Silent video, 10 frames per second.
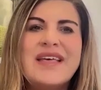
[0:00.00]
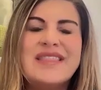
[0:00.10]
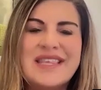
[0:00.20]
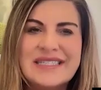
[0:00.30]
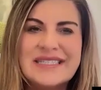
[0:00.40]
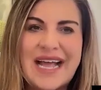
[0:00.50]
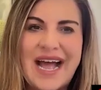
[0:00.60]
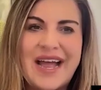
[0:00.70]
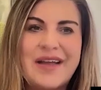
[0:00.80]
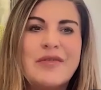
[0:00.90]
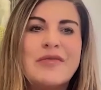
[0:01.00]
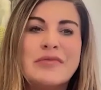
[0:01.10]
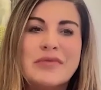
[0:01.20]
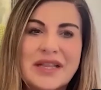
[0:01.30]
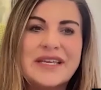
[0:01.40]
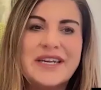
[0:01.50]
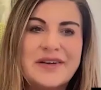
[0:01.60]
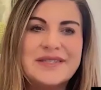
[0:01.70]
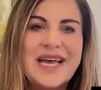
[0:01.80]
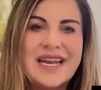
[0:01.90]
this guy really
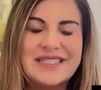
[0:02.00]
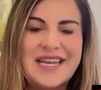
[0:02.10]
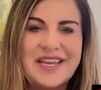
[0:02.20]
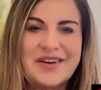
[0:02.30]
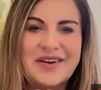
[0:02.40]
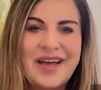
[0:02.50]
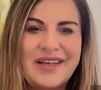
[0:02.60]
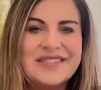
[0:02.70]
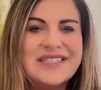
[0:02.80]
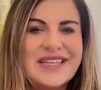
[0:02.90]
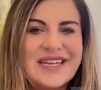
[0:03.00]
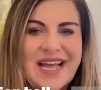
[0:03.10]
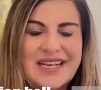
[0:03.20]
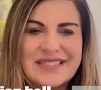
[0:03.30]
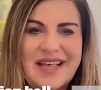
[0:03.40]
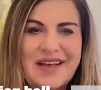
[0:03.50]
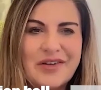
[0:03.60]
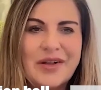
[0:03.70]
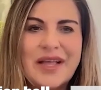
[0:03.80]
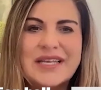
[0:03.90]
knows how to take your health to the next
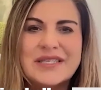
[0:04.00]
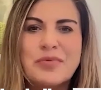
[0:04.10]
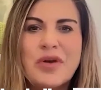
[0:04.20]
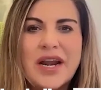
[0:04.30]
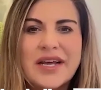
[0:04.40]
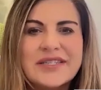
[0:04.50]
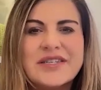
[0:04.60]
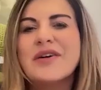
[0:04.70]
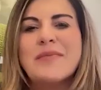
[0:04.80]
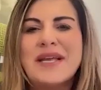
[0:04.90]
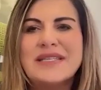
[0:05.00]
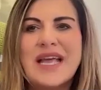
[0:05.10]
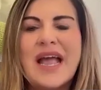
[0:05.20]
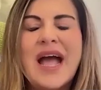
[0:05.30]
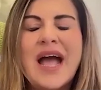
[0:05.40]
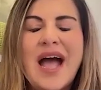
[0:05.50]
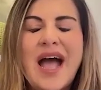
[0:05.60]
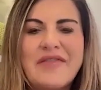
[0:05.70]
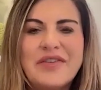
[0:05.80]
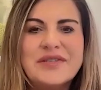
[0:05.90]
level. His products are amazing.
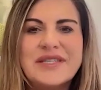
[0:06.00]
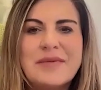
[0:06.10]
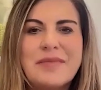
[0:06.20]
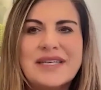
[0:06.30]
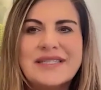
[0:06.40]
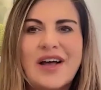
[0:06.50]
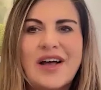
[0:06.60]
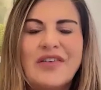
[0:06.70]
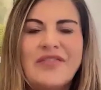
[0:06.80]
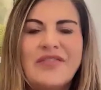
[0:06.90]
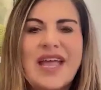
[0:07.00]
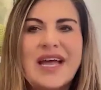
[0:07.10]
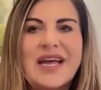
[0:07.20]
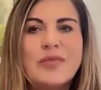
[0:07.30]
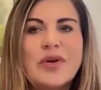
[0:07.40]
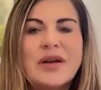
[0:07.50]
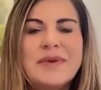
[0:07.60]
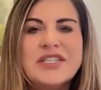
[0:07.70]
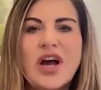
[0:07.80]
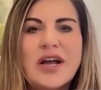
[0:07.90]
I've used them myself. And we're going to
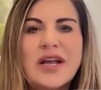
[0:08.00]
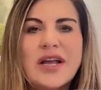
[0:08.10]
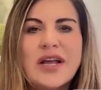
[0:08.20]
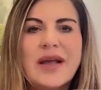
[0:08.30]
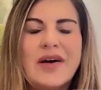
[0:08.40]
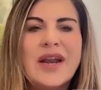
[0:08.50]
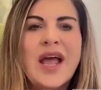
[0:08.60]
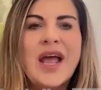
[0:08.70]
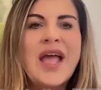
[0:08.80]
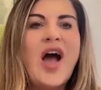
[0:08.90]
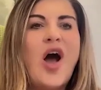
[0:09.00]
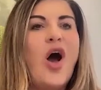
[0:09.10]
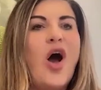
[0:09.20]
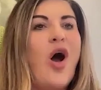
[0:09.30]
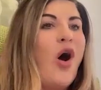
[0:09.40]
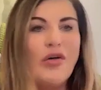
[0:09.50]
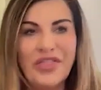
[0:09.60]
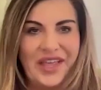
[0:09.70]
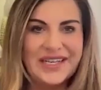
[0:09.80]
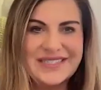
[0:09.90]
be talking about all
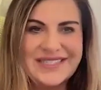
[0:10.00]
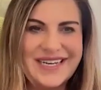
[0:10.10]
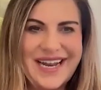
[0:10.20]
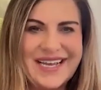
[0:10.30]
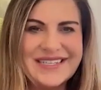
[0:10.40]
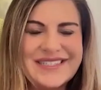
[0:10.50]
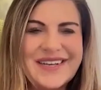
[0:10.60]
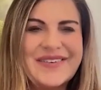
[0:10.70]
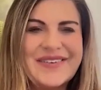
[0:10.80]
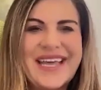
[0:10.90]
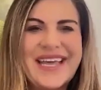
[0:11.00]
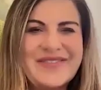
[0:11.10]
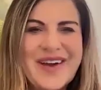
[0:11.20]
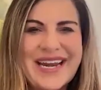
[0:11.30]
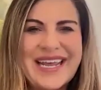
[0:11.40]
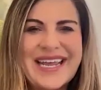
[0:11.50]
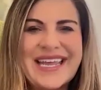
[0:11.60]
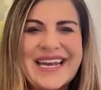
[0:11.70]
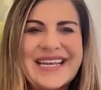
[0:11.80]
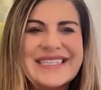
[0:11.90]
things today. So get ready and
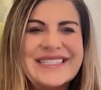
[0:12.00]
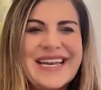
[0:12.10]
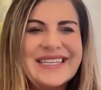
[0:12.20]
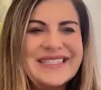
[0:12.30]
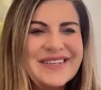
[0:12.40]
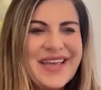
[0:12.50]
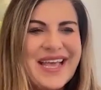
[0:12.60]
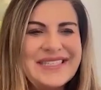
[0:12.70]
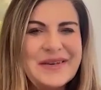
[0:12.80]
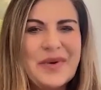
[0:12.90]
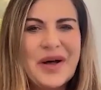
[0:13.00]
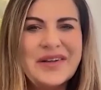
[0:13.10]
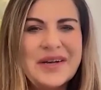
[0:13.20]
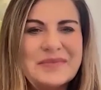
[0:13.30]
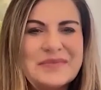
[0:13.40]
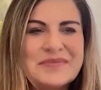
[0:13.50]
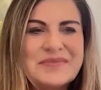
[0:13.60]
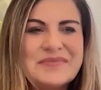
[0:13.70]
get excited. So, KC, welcome.